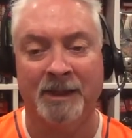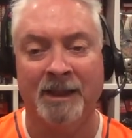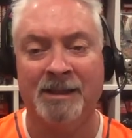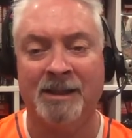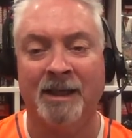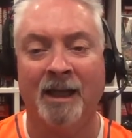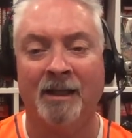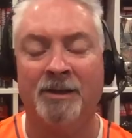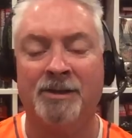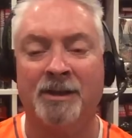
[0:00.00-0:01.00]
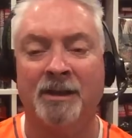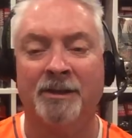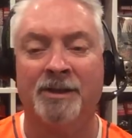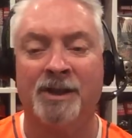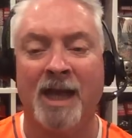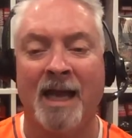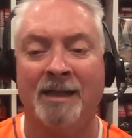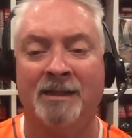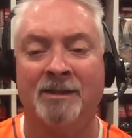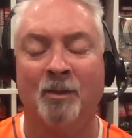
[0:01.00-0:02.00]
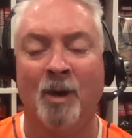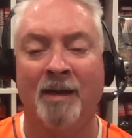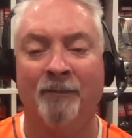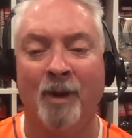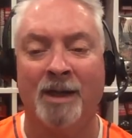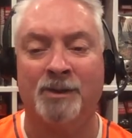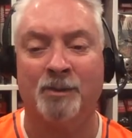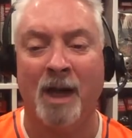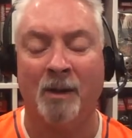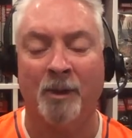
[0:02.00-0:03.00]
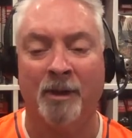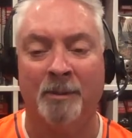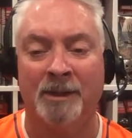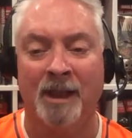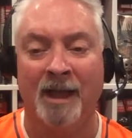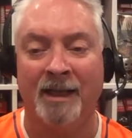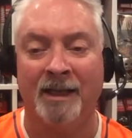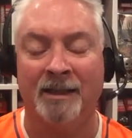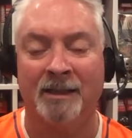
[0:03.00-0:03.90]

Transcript: ETL, are you still in the chat? Did your wife watch Requiem and like it?